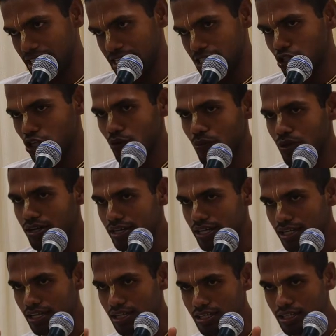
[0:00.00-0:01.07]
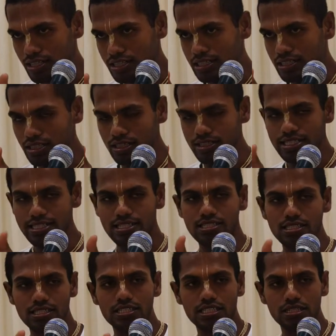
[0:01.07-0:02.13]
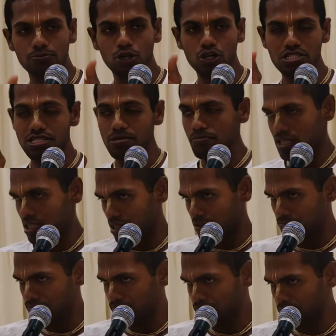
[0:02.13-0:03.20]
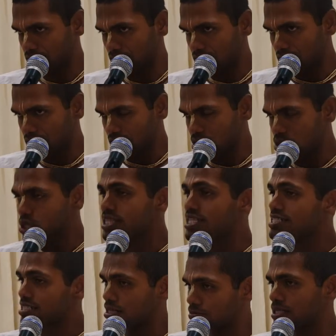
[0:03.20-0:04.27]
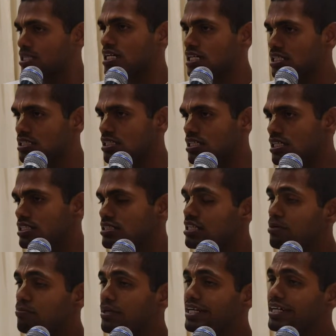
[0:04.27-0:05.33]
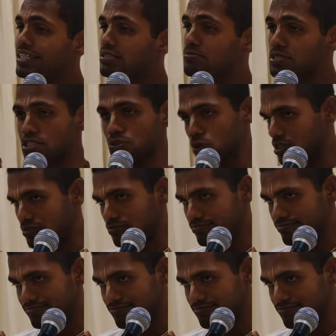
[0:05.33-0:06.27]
So now we are taking that, discussing the term called sambandha. So in this sambandha, there are many terms involved.